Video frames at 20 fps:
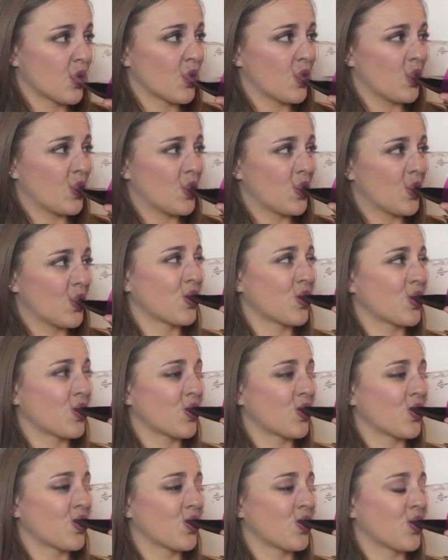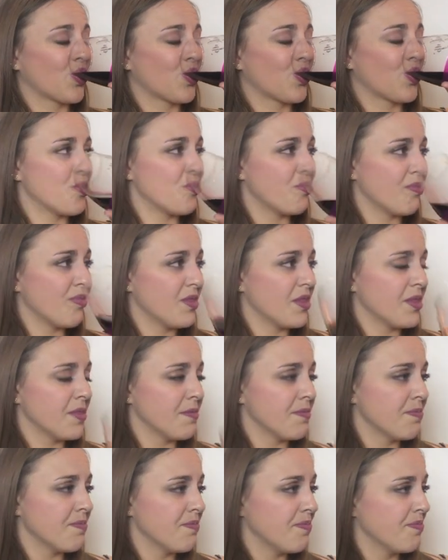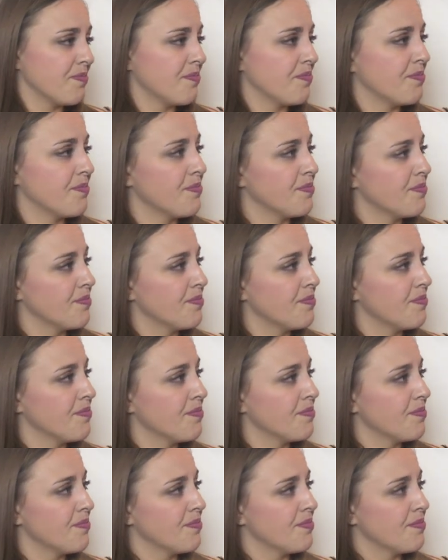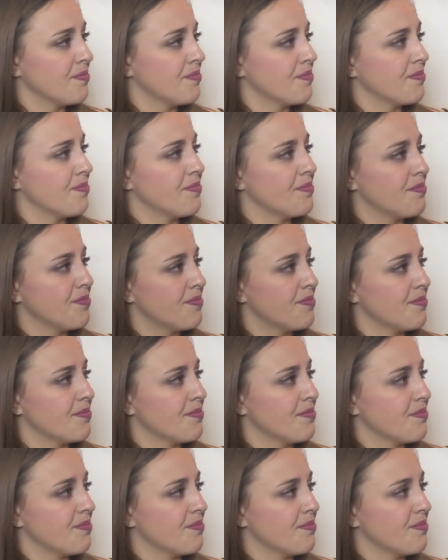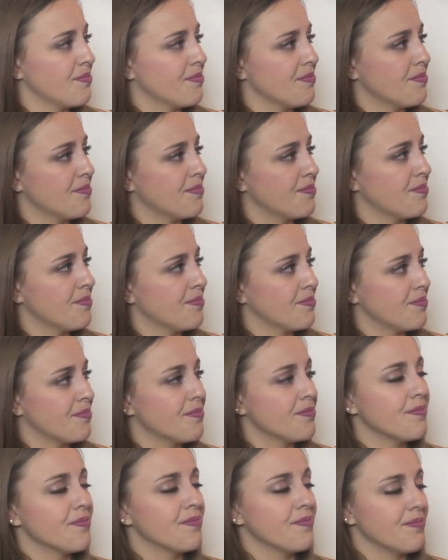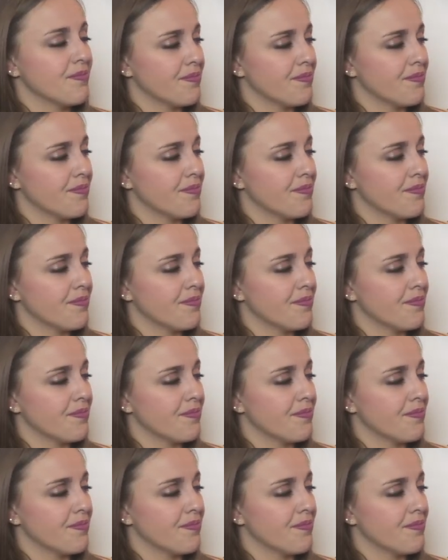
(silent)